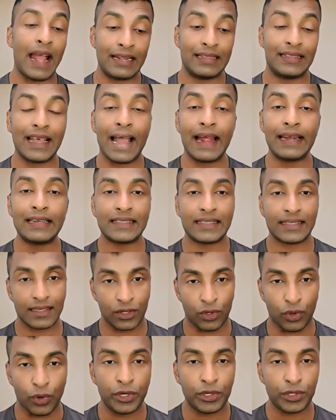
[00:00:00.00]
And that's
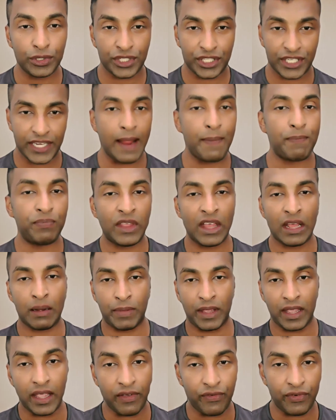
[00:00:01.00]
going to shape their
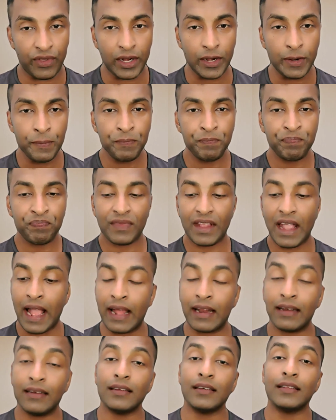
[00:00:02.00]
behavior
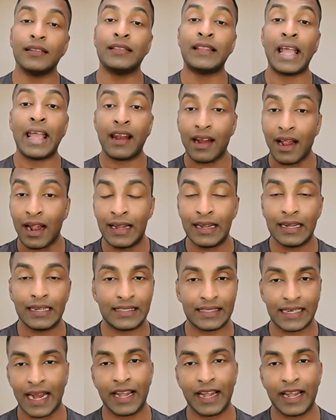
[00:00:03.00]
and their
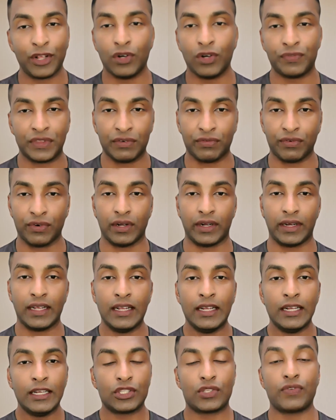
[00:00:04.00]
understanding of the world.
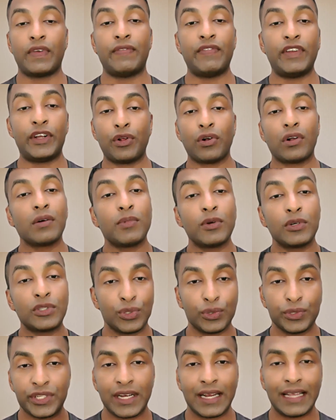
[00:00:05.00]
So when we talk about
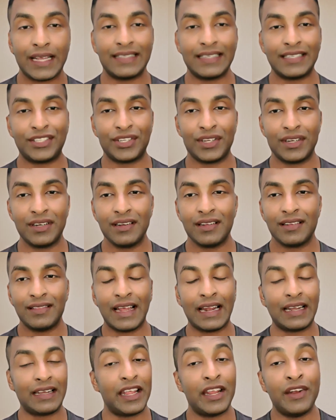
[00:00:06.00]
socialization,
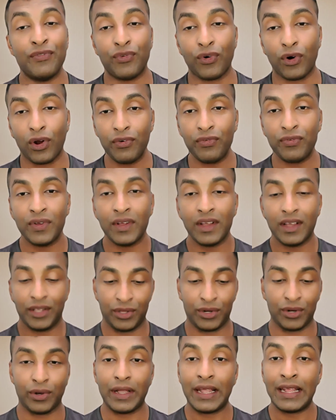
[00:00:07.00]
that involve,
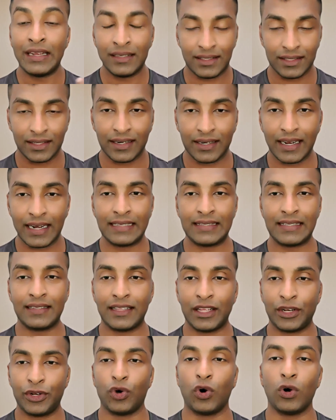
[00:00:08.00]
internalizing
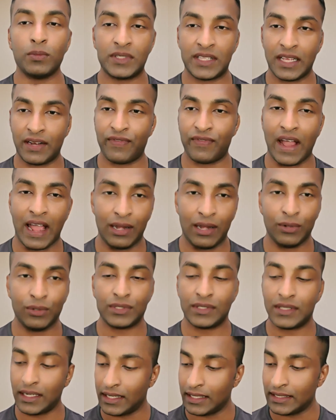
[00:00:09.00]
the norms and
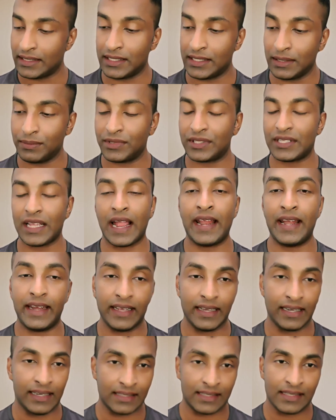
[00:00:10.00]
values, the customs,
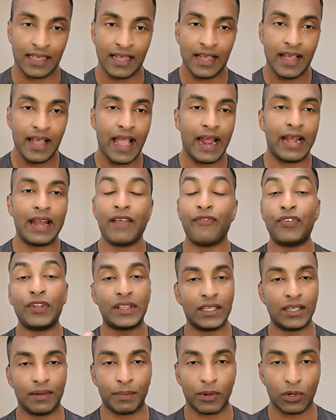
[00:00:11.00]
ideas, and
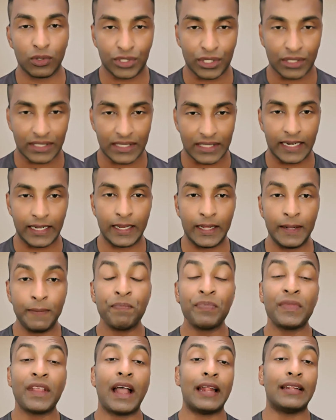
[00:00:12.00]
everything about society.
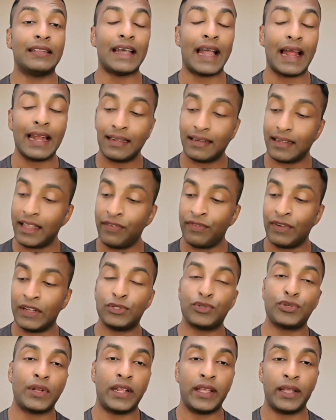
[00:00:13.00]
And that
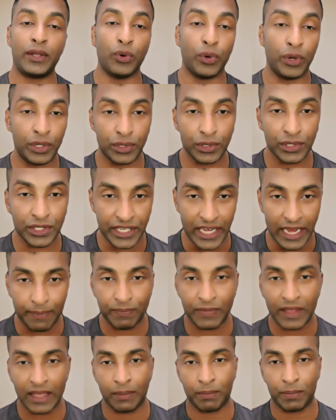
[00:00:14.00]
eventually going to
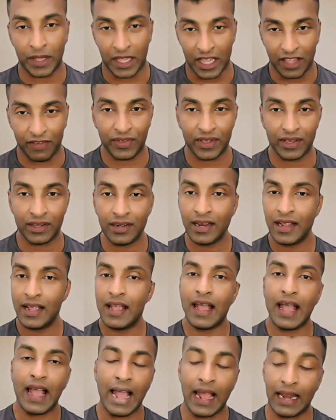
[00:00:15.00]
shape their behavior
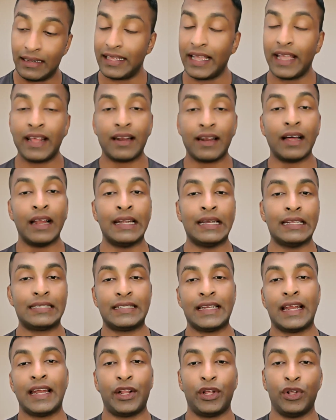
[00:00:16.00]
and their
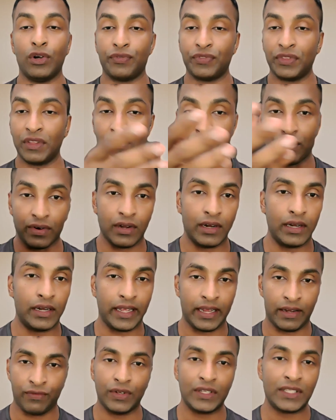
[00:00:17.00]
understanding of the world
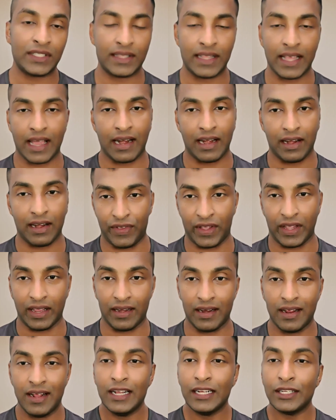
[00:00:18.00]
in which they are living
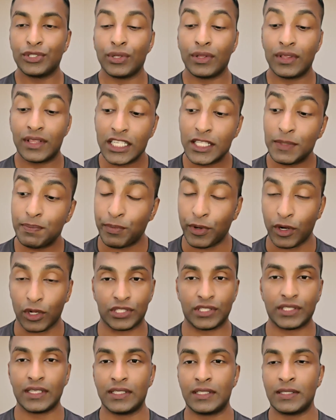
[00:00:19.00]
in. So this
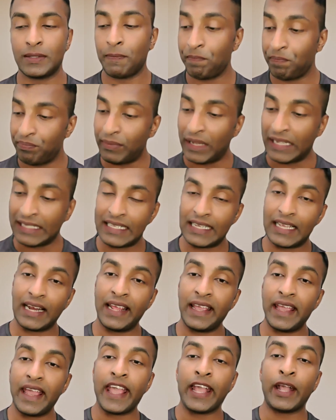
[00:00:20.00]
process
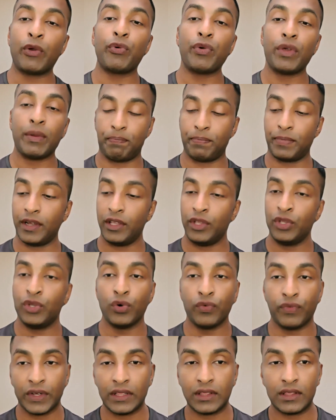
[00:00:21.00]
basically equip
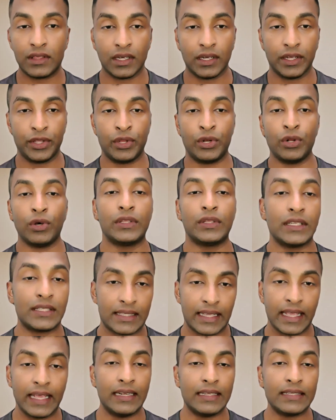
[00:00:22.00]
you with, the
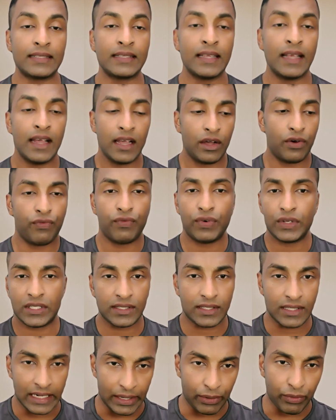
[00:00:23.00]
skills which
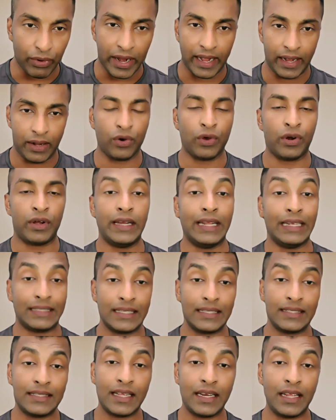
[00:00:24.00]
is required or
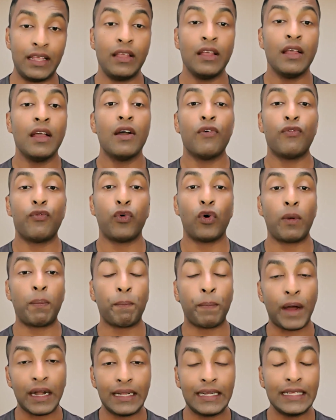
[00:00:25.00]
necessary for
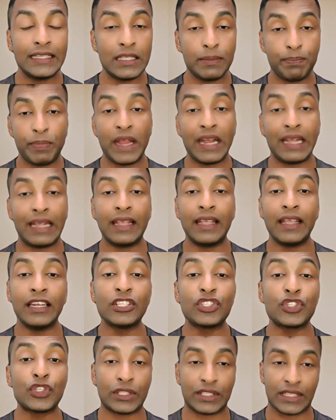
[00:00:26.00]
participating in
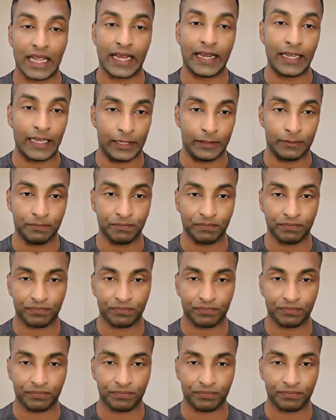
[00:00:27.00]
society.